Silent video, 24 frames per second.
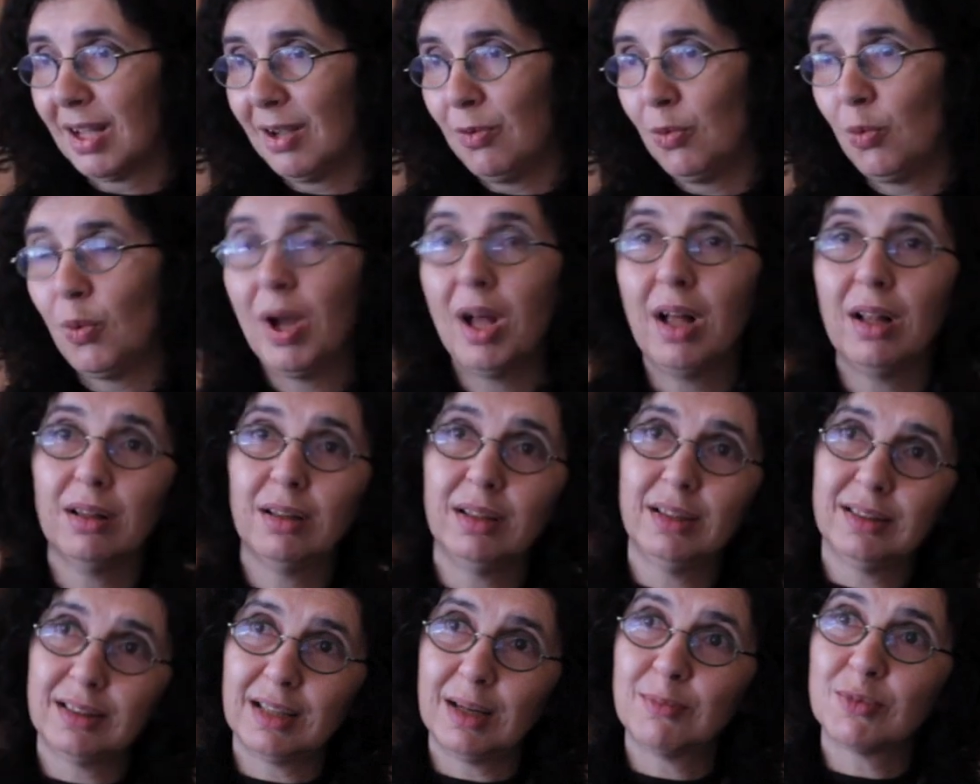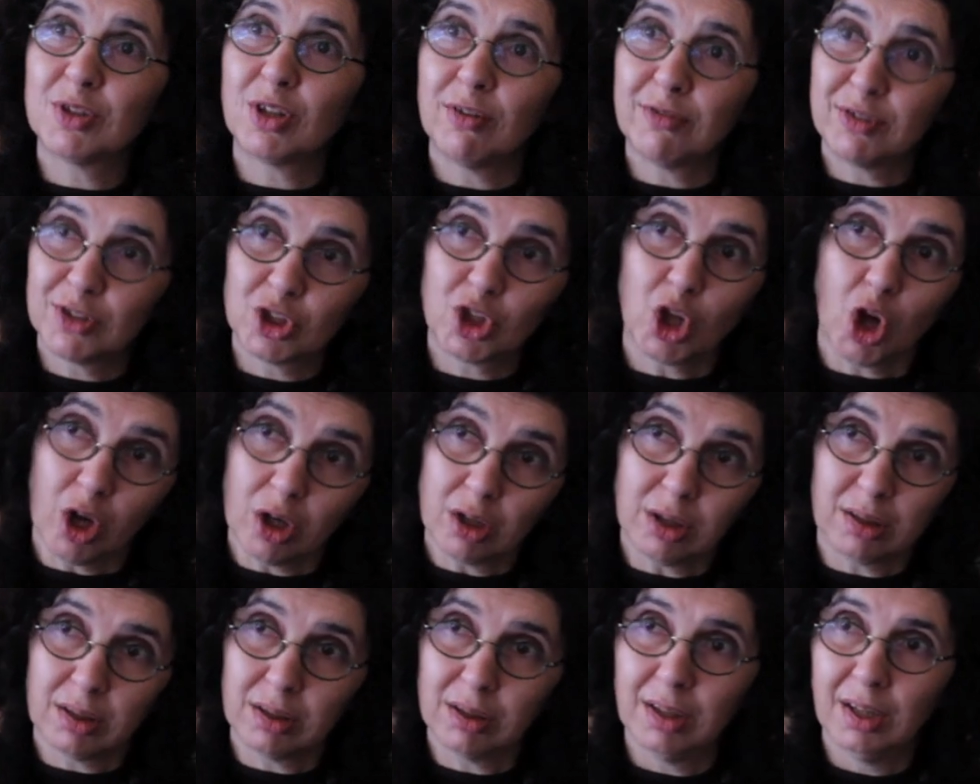well in terms of
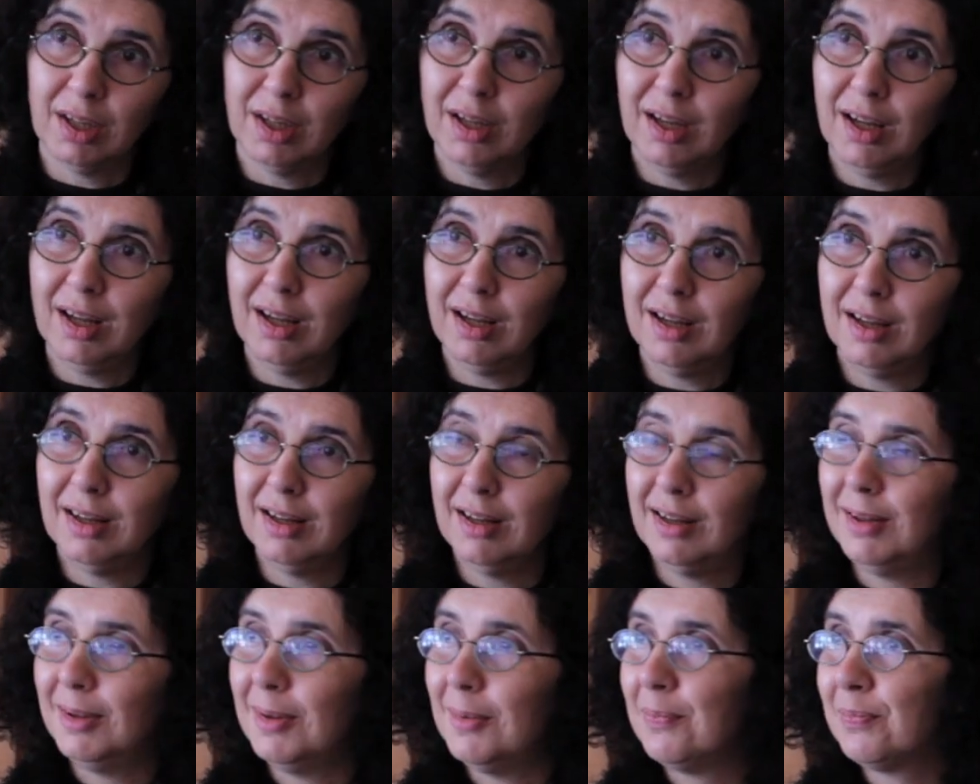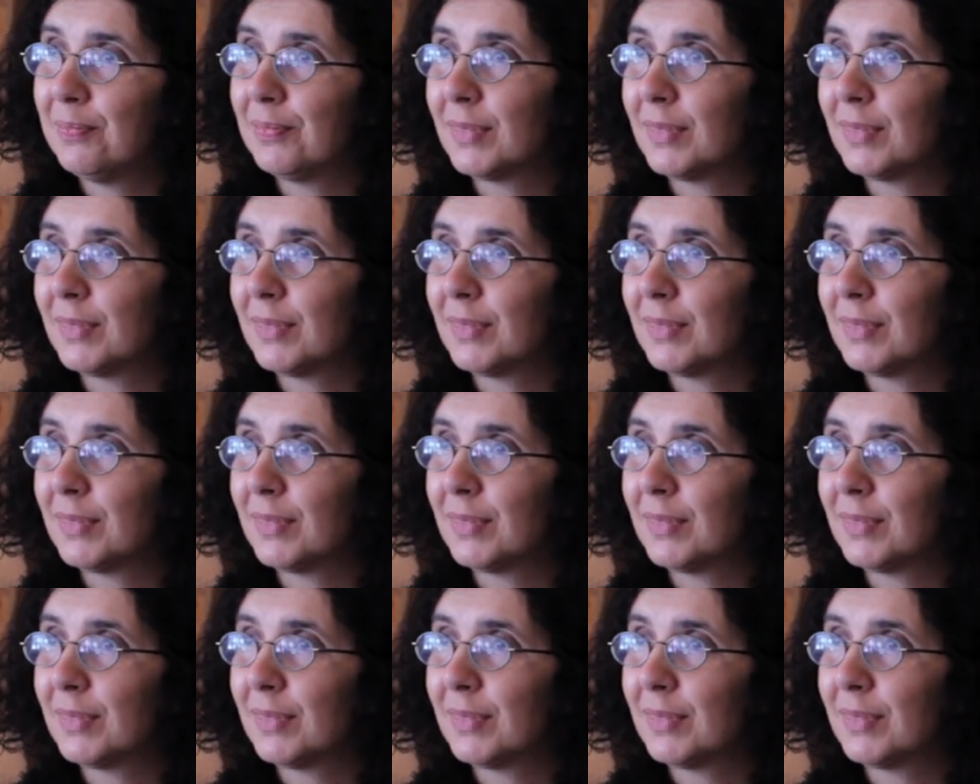stock, uh, uh